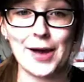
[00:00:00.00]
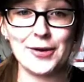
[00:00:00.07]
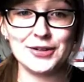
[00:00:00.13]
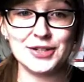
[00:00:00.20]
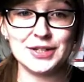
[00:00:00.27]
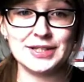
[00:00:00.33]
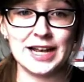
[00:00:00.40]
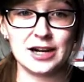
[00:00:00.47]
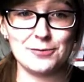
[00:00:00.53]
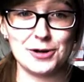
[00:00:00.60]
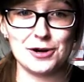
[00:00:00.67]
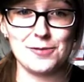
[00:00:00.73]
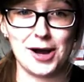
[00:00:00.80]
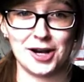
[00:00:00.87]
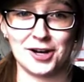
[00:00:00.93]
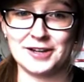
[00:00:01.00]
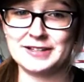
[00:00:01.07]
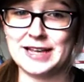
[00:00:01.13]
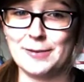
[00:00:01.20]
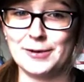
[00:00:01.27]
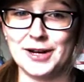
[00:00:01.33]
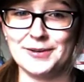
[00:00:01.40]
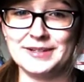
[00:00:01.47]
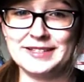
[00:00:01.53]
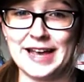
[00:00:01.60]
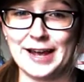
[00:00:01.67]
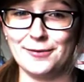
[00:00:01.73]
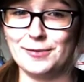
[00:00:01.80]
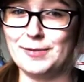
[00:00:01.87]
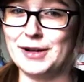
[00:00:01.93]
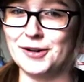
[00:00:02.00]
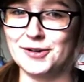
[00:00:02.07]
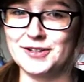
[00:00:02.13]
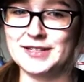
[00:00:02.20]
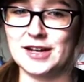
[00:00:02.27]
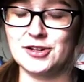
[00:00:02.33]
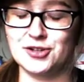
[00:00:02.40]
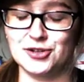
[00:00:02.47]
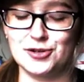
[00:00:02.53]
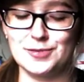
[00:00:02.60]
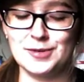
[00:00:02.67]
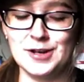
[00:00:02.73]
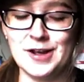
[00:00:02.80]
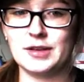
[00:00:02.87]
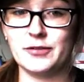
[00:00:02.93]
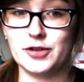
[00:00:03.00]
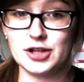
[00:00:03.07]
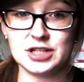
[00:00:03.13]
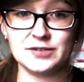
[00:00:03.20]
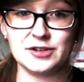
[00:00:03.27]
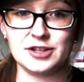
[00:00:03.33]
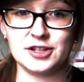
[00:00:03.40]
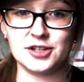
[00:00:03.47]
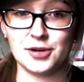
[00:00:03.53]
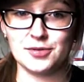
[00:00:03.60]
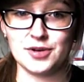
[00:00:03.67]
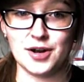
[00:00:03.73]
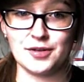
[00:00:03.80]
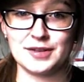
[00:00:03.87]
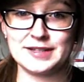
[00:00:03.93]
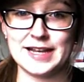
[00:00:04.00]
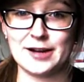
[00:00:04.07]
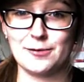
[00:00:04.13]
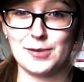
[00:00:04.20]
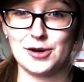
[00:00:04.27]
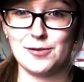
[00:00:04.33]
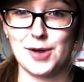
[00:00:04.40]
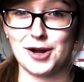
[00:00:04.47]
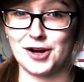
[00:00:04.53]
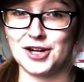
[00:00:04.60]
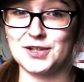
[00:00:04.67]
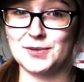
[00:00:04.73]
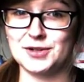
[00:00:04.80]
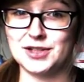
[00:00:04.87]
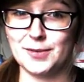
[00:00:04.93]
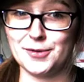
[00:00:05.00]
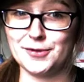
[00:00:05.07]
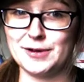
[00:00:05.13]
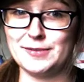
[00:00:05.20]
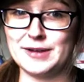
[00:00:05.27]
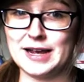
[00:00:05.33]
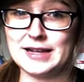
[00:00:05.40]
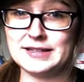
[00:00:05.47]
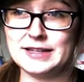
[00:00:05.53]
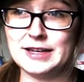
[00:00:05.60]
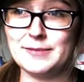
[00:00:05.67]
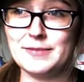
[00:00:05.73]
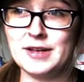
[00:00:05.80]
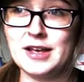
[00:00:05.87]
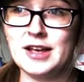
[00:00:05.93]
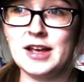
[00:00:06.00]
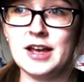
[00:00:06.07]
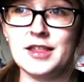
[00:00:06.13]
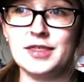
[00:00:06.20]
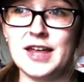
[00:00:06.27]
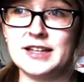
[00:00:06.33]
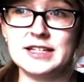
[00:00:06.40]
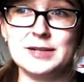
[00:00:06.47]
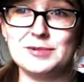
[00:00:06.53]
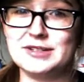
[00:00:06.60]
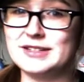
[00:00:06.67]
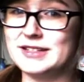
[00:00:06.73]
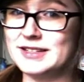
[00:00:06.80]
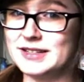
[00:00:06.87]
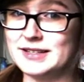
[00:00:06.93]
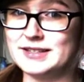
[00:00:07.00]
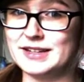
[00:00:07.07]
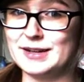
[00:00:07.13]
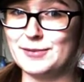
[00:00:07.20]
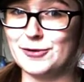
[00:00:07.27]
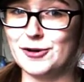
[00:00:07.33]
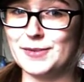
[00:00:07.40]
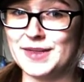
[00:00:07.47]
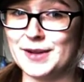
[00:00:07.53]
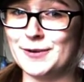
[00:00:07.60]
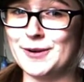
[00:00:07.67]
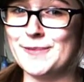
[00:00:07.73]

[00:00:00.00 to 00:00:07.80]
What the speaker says: I went to a Sacramento Monarchs game when I was 10 with my Girl Scout troop. For those of you that don't know, the Sacramento Monarchs were a WNBA team. That team doesn't exist anymore, but they were